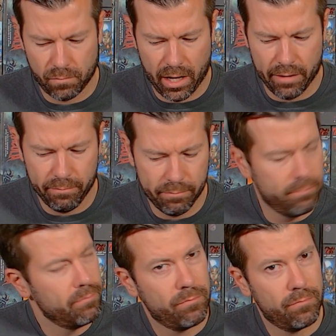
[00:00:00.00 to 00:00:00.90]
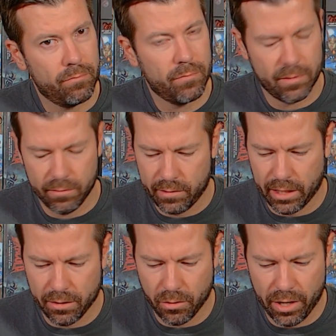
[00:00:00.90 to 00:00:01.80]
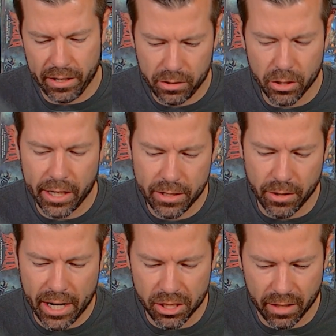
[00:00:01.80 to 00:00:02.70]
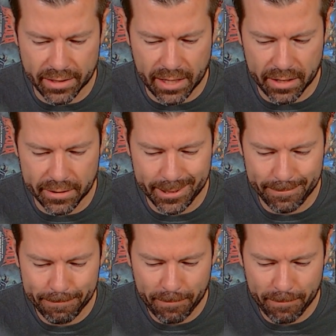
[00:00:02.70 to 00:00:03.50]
I didn't do good intonation on that sentence.